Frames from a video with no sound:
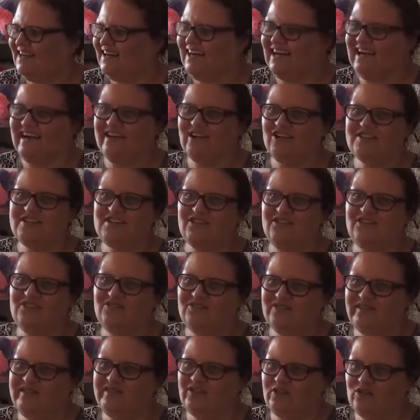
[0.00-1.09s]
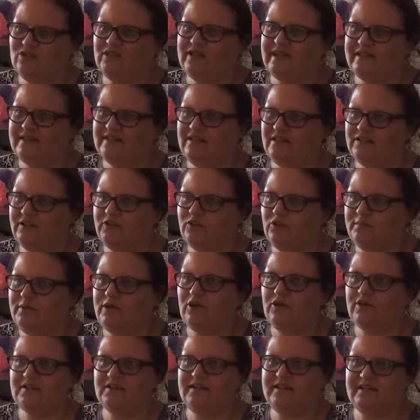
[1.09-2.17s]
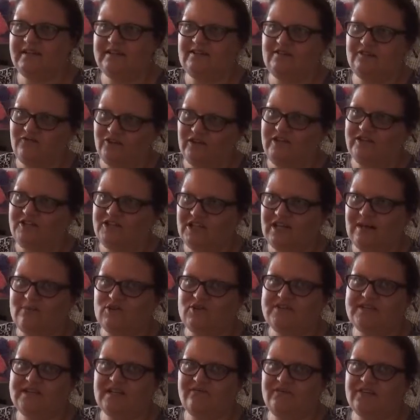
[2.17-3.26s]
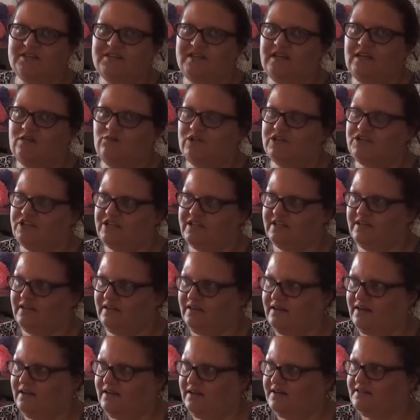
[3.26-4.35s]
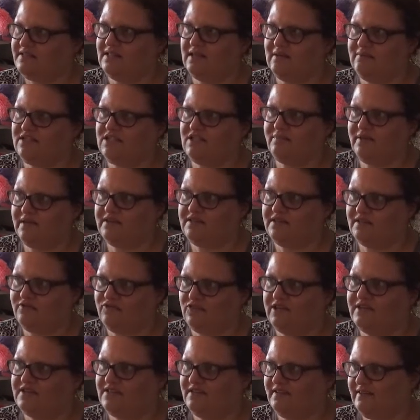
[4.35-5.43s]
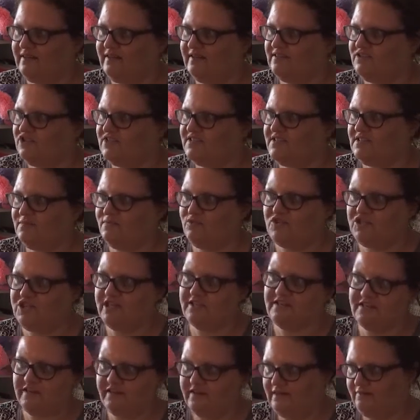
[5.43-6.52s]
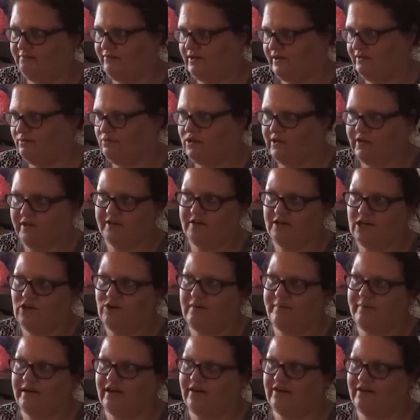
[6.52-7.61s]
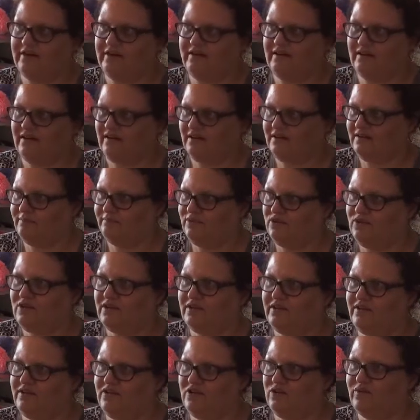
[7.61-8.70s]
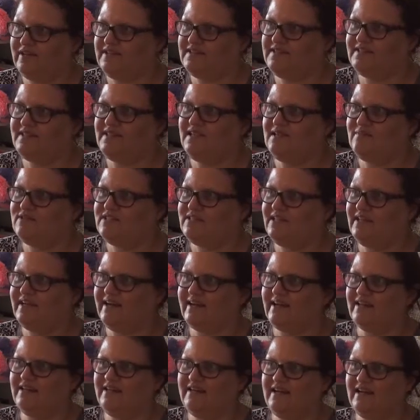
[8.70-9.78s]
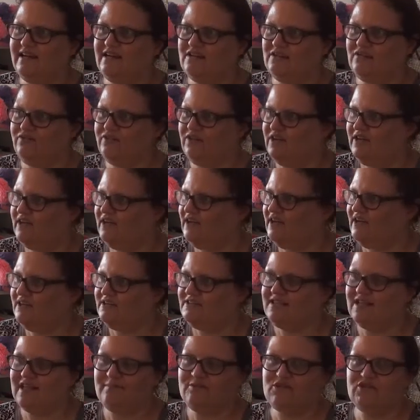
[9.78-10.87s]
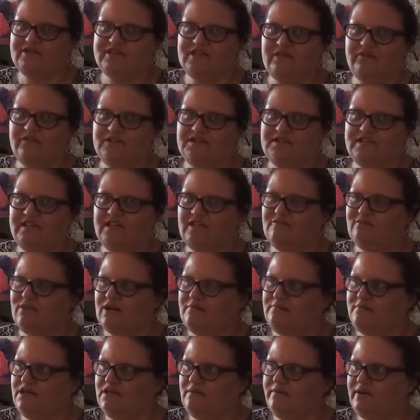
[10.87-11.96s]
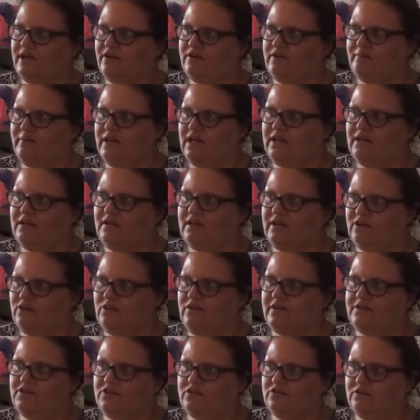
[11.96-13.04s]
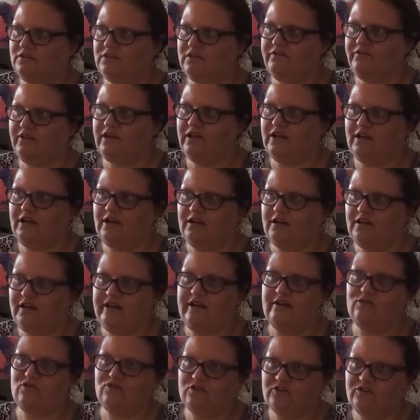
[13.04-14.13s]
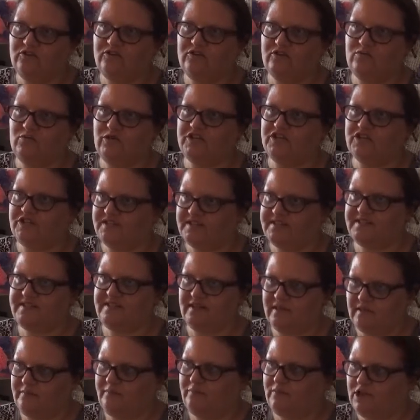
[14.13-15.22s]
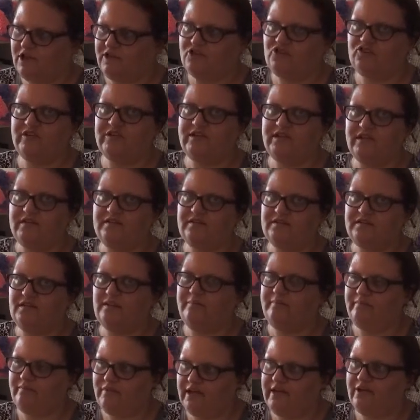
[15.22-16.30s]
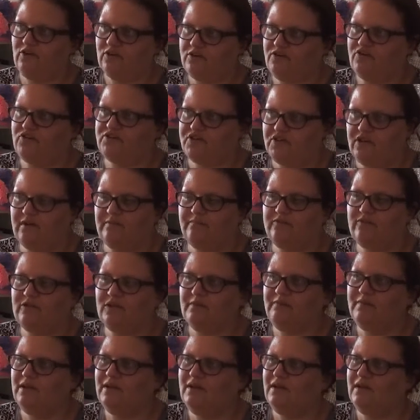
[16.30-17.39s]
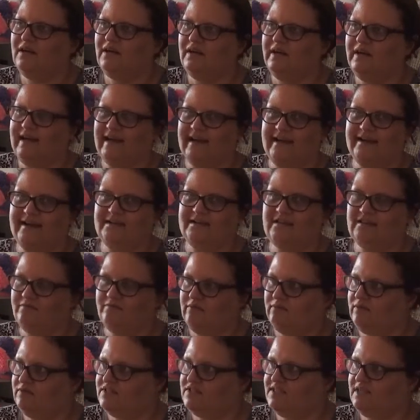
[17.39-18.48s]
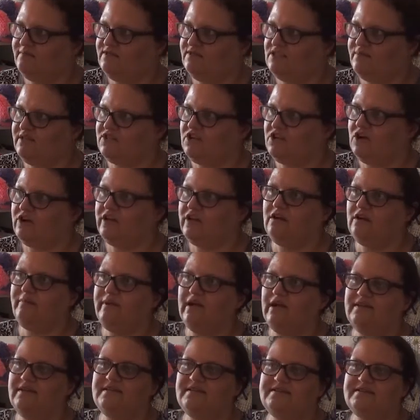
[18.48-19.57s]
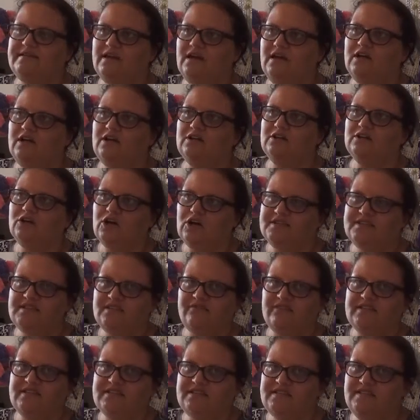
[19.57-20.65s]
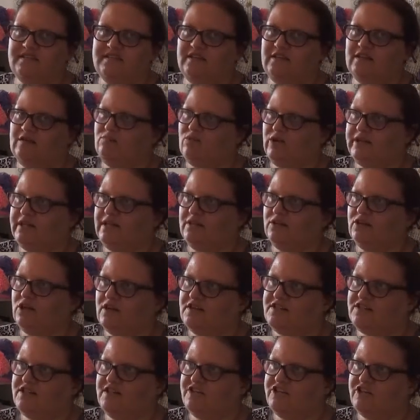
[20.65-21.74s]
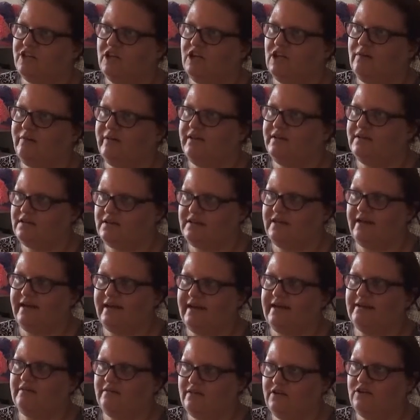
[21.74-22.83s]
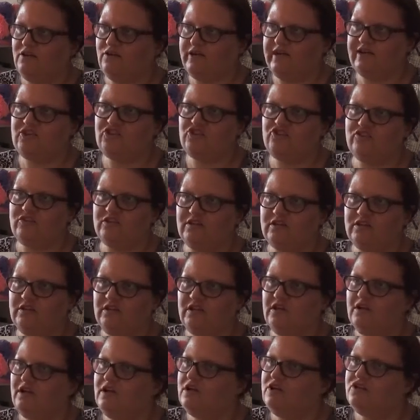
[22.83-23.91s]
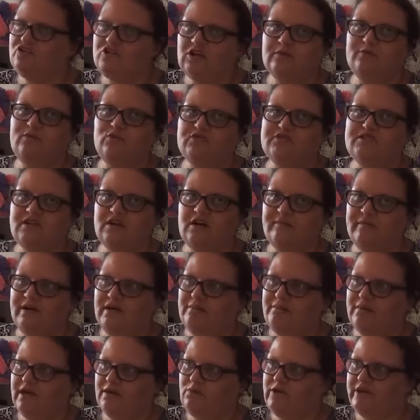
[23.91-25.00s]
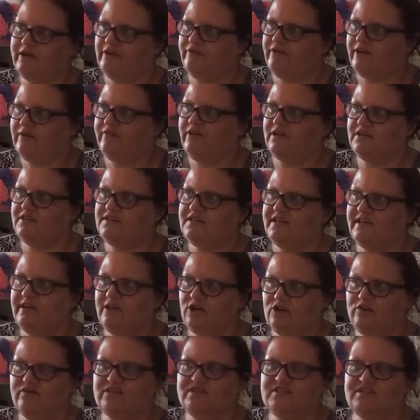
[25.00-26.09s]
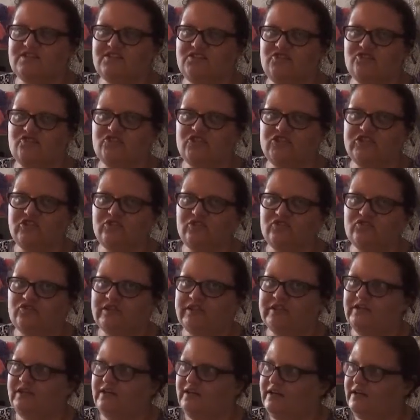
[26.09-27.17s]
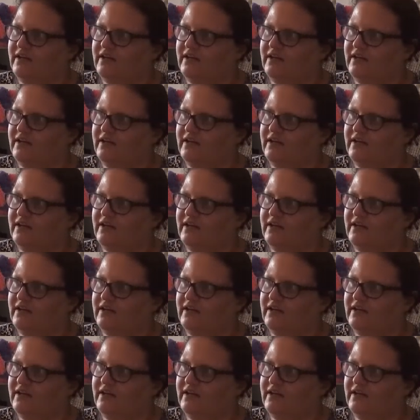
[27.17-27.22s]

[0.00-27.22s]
I also, you know, like the little part at the end of uh, chapter 17, which uh, seems to be different. And just to project again by what I know about it, uh, the book, you know, it seems like the end of chapter 17 might be about a main character living in Cameroon, which is the country that the characters come from, and seems to be talking about his loss of esteem when he lost a job and uh, had, you know, extra troubles come in by way of having to take care of his sister's children.